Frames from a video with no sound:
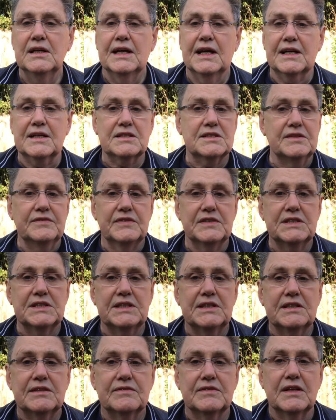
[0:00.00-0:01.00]

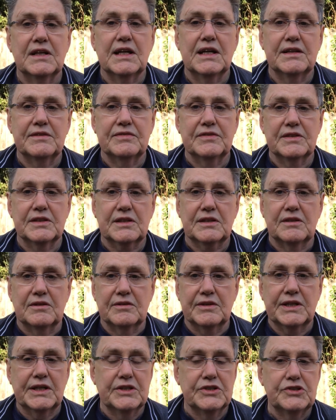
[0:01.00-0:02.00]
activity of the life of the
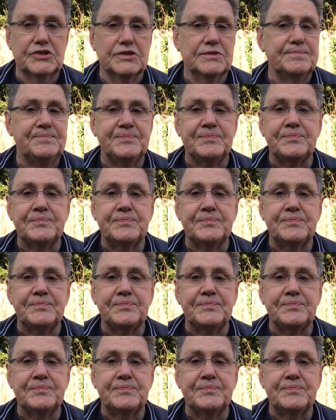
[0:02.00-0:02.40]
congregation,